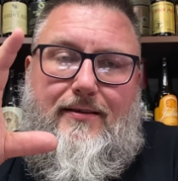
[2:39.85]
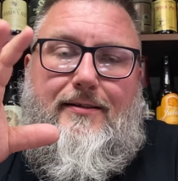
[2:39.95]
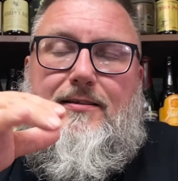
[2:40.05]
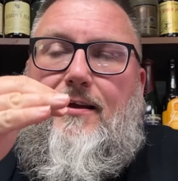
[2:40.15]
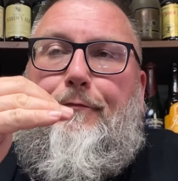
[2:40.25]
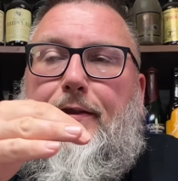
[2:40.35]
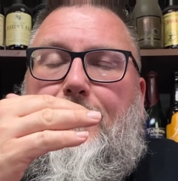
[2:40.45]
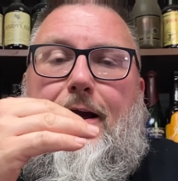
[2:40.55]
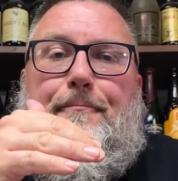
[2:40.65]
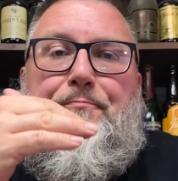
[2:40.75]
It's definitely
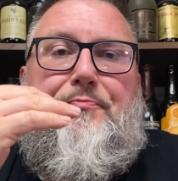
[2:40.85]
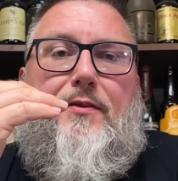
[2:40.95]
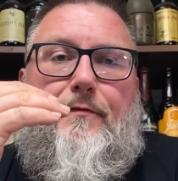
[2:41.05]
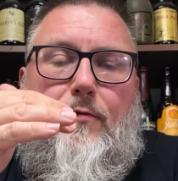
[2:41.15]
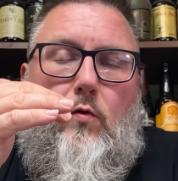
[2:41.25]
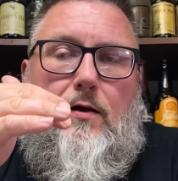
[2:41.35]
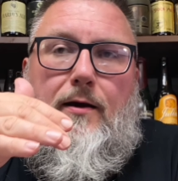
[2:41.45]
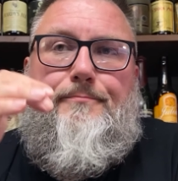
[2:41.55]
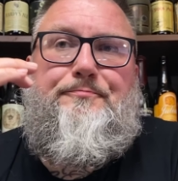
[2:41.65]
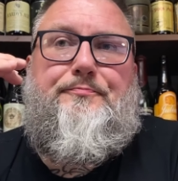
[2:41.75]
that full-on
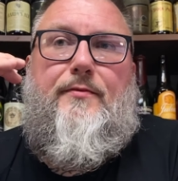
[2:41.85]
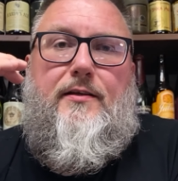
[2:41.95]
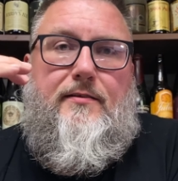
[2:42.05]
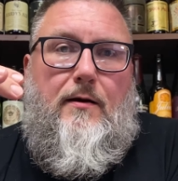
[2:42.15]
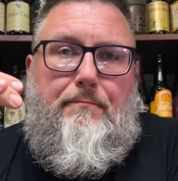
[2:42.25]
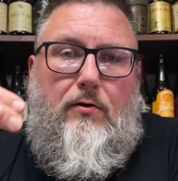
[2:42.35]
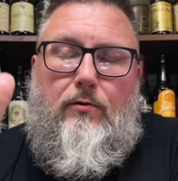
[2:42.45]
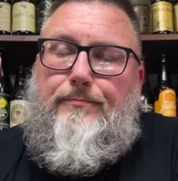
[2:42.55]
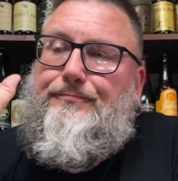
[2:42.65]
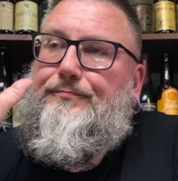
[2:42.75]
um, some
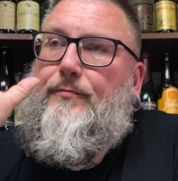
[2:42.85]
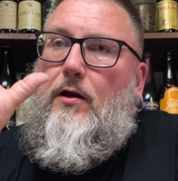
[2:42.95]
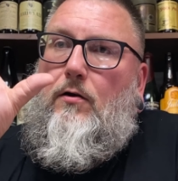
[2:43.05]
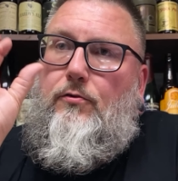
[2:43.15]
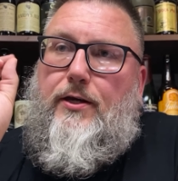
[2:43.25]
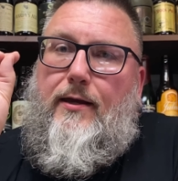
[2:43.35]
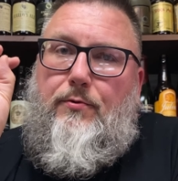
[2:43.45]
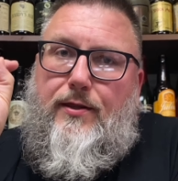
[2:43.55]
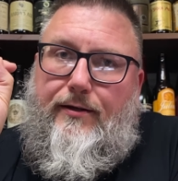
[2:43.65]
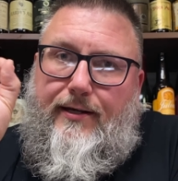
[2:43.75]
pulp OJ
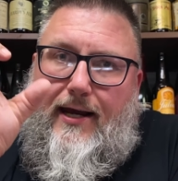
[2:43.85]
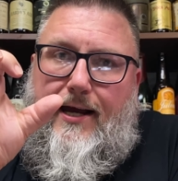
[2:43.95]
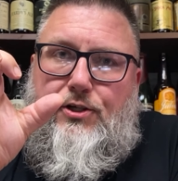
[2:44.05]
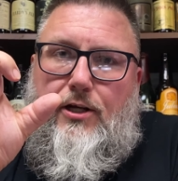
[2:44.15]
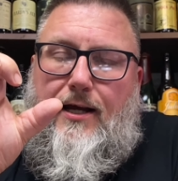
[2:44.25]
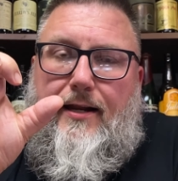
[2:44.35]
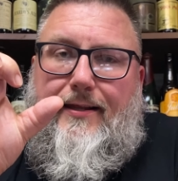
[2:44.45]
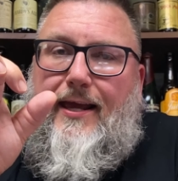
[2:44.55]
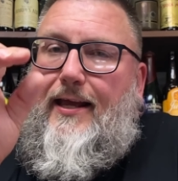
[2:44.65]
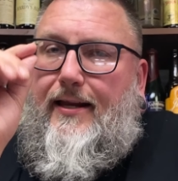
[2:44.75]
with a dash of kind of
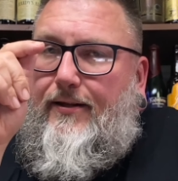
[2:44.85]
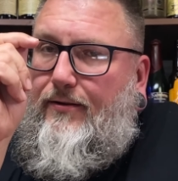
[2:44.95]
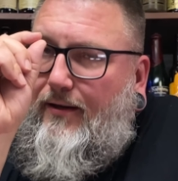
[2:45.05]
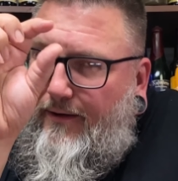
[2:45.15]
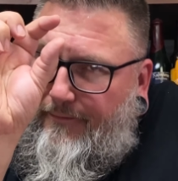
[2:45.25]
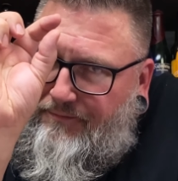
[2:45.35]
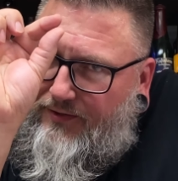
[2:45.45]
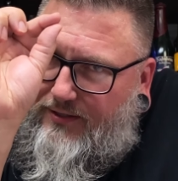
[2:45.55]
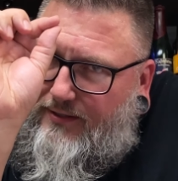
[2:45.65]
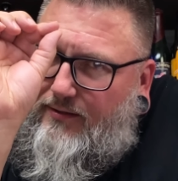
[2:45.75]
tang in it.
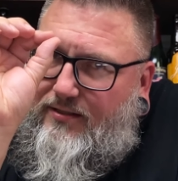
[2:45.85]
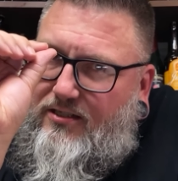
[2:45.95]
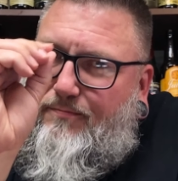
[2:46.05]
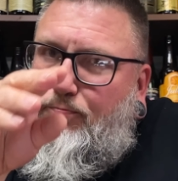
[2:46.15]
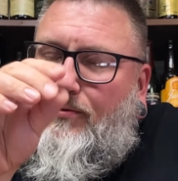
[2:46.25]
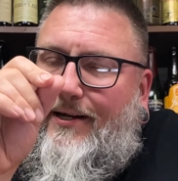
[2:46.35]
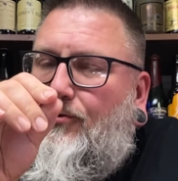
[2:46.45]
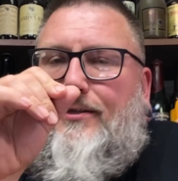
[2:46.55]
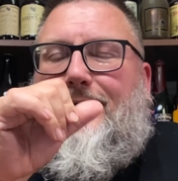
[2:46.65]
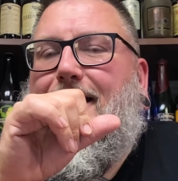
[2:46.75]
Just a
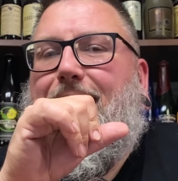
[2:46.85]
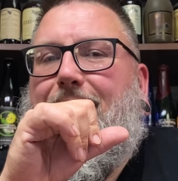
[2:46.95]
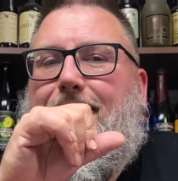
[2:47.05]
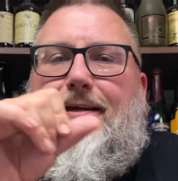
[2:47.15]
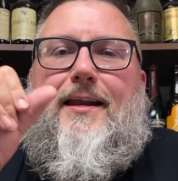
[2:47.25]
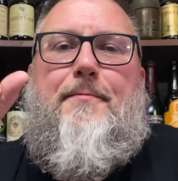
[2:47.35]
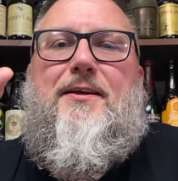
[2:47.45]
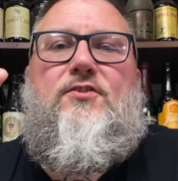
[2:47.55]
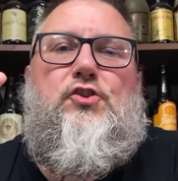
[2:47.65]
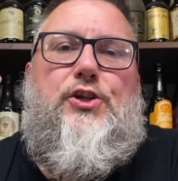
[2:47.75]
sprinkle of tang in it, like an
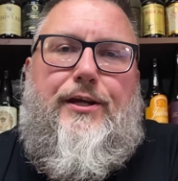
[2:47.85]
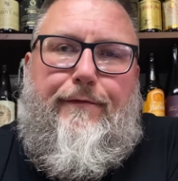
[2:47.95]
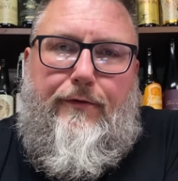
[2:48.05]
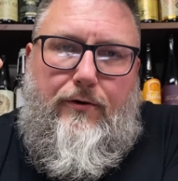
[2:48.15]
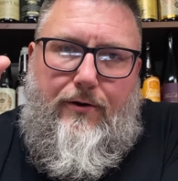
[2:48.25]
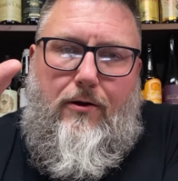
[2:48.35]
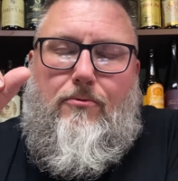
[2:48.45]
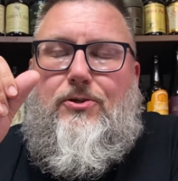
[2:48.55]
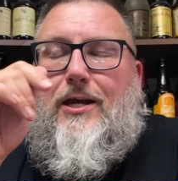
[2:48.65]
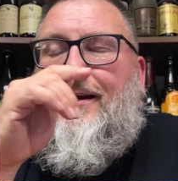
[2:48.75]
MSG for
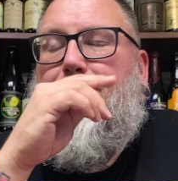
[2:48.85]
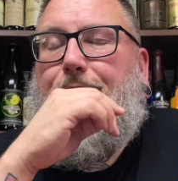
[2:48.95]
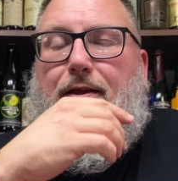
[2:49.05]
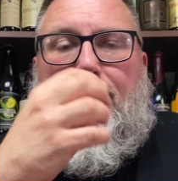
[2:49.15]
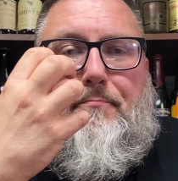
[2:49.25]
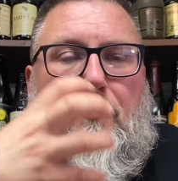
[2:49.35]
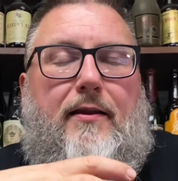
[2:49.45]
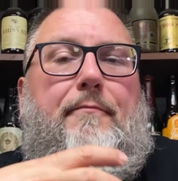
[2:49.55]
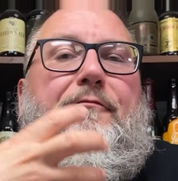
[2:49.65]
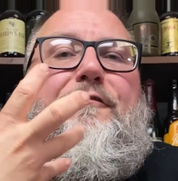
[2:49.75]
OJ kind of thing to bring
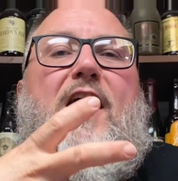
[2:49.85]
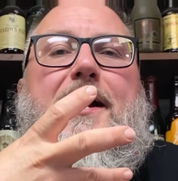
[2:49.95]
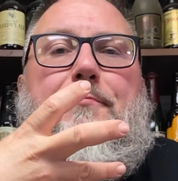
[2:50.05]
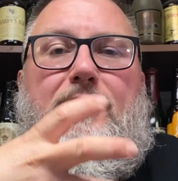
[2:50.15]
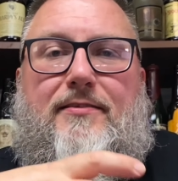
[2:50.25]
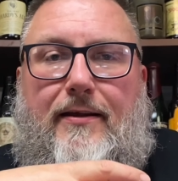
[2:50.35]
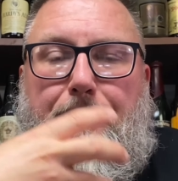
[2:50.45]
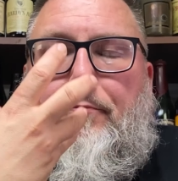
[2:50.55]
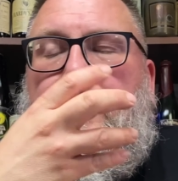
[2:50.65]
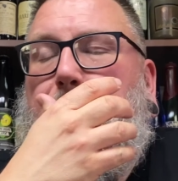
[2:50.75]
the vibrancy
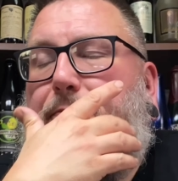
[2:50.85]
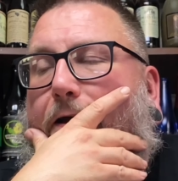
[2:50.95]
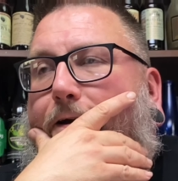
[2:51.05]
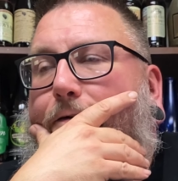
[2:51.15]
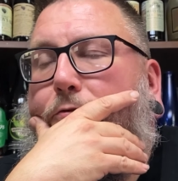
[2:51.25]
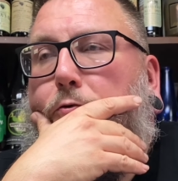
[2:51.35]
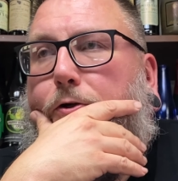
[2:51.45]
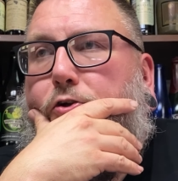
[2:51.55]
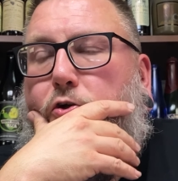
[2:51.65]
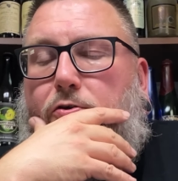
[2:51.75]
and bring up that kind of
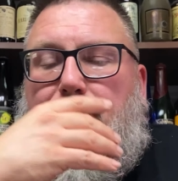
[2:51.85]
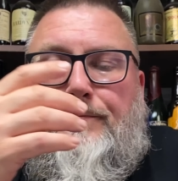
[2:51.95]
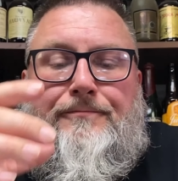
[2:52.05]
orange juice.